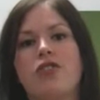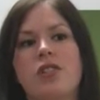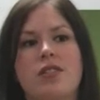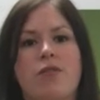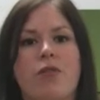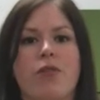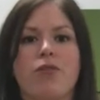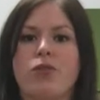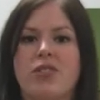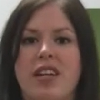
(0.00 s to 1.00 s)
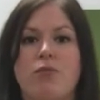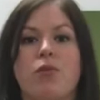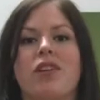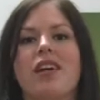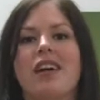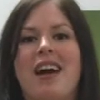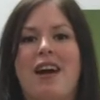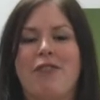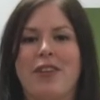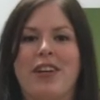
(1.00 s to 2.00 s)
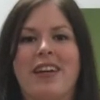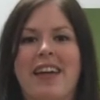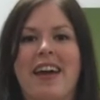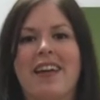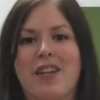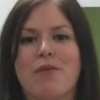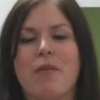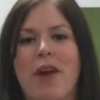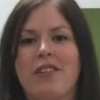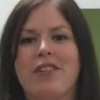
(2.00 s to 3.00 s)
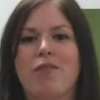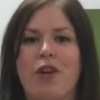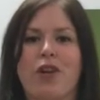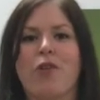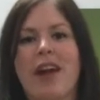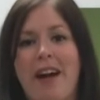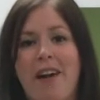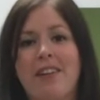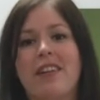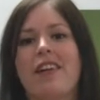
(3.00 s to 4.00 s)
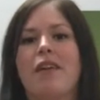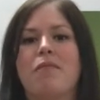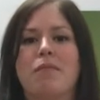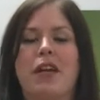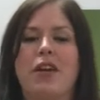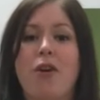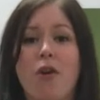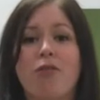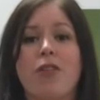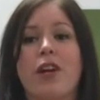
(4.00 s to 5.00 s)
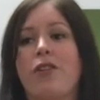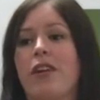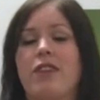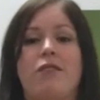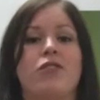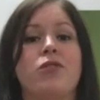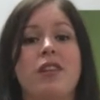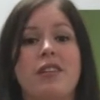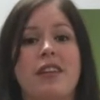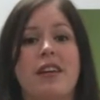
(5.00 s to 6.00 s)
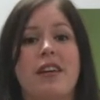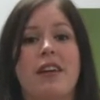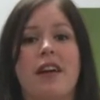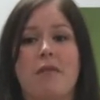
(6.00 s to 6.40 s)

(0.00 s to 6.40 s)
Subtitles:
just for those days when I feel like I can't catch my breath and I'm running around and I'm bending over and I don't have time to do anything.